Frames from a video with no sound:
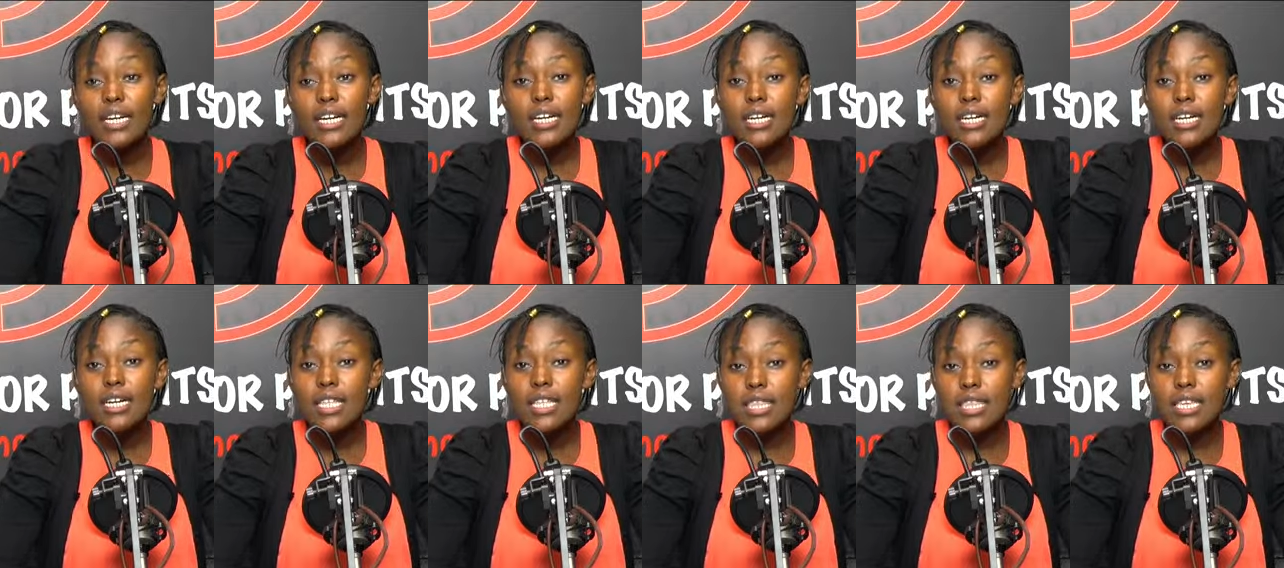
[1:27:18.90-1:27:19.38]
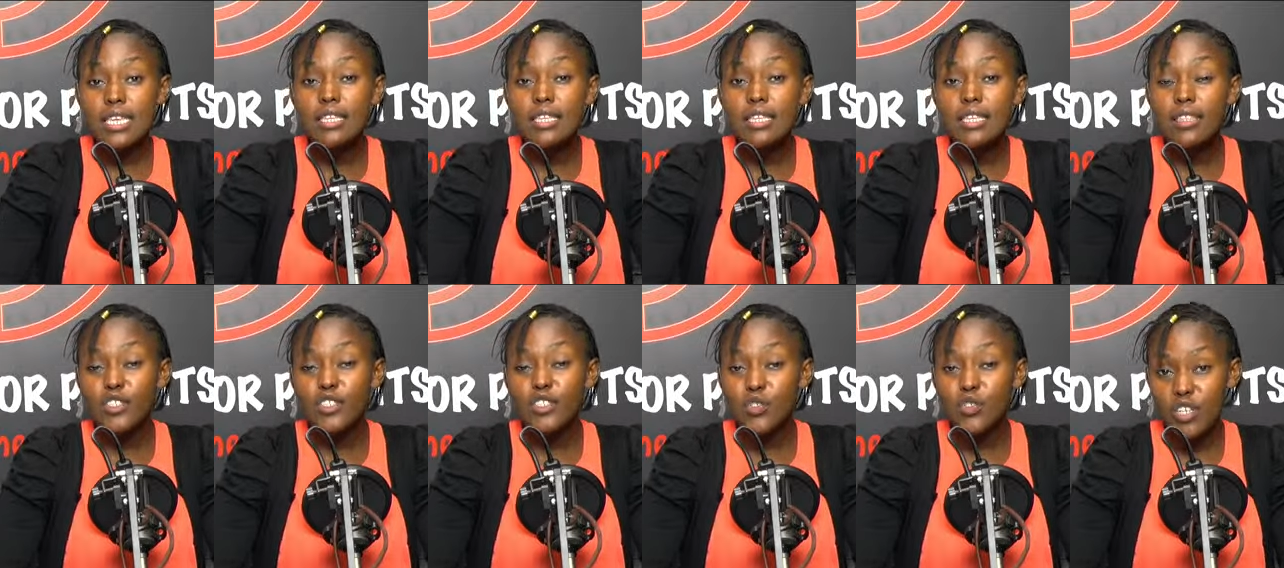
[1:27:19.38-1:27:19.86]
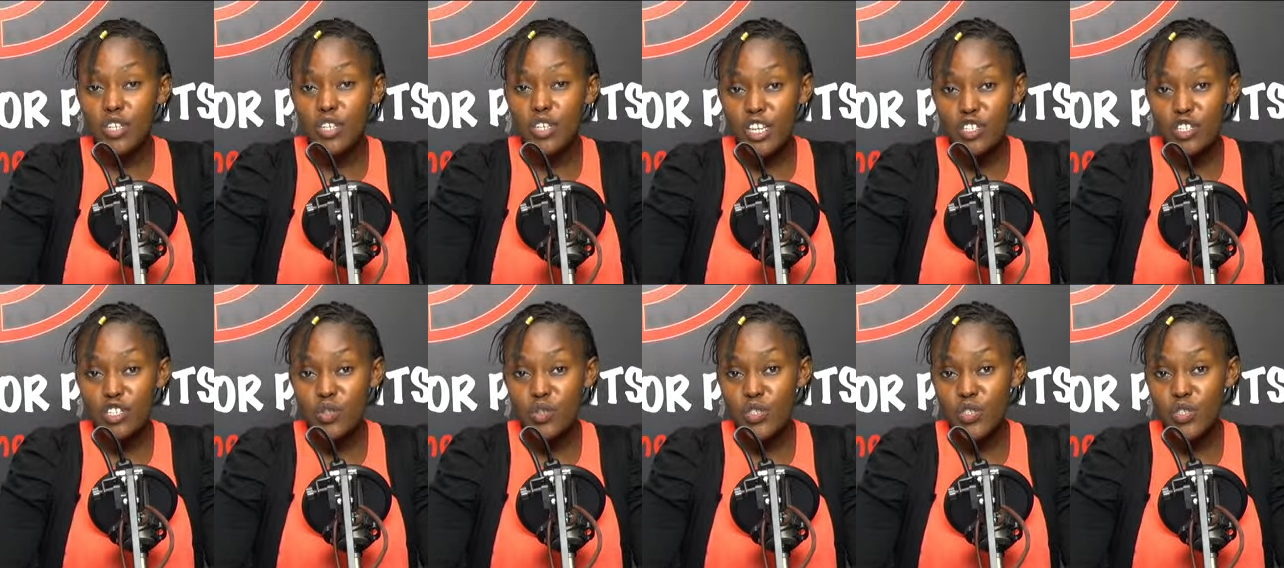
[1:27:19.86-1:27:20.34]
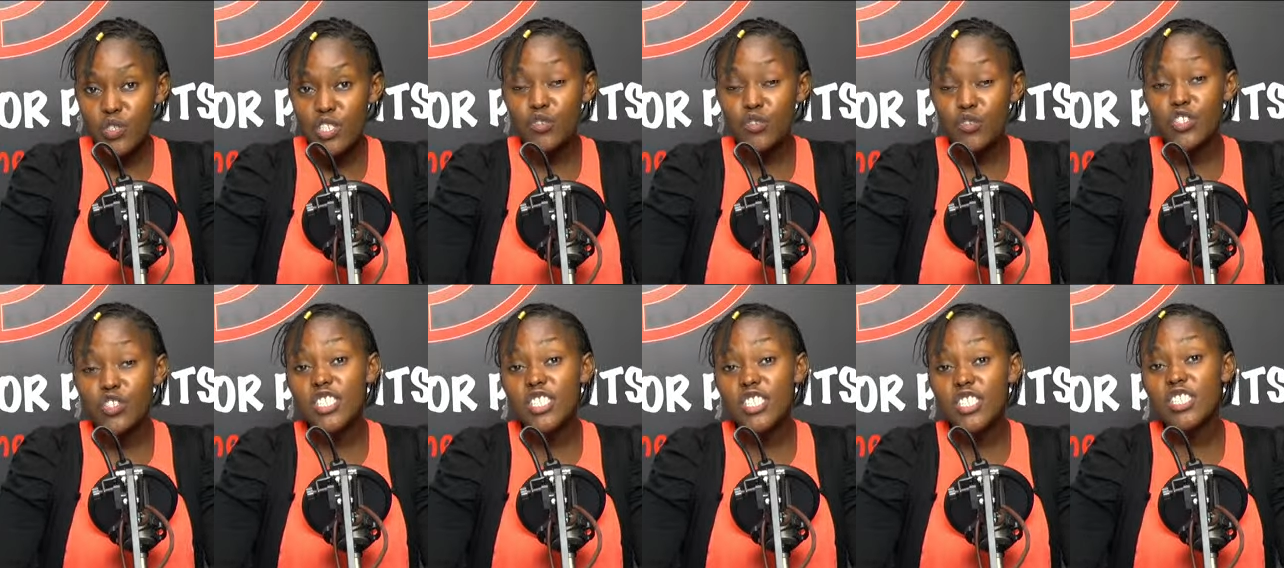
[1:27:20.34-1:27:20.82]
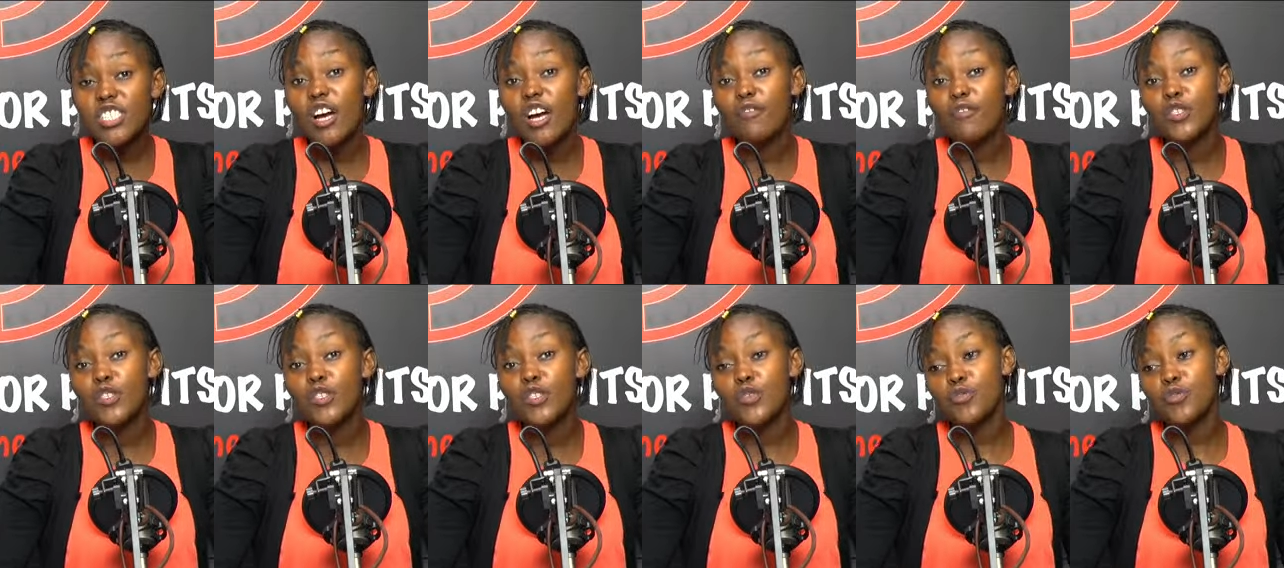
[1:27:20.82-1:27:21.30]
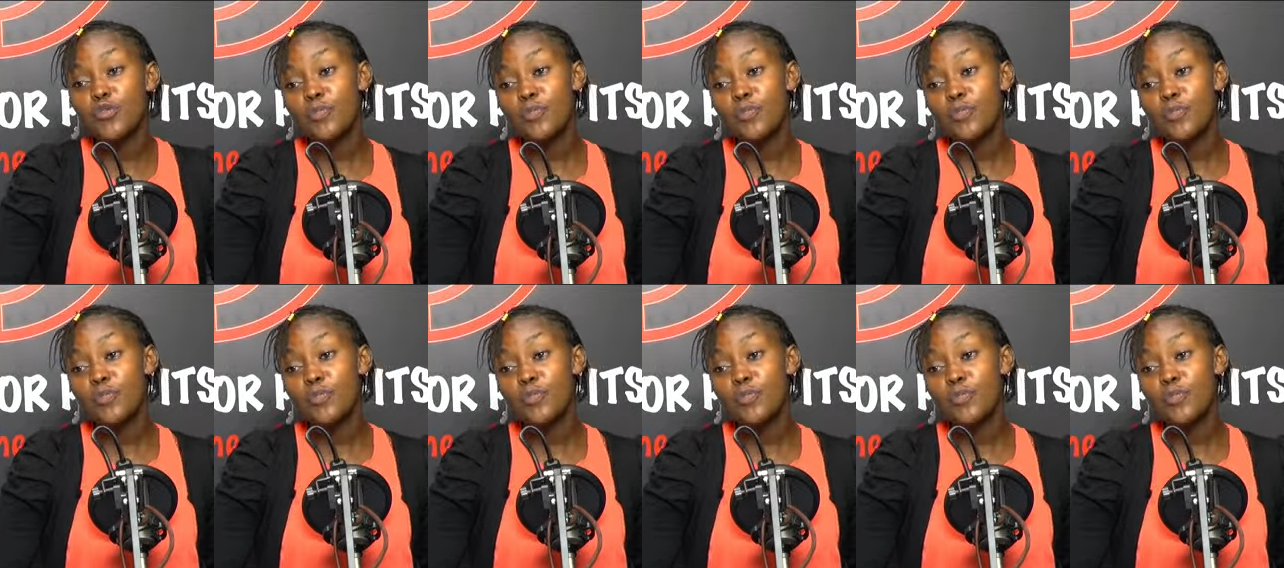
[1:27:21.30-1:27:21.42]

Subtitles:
thing that you can use. You just have to,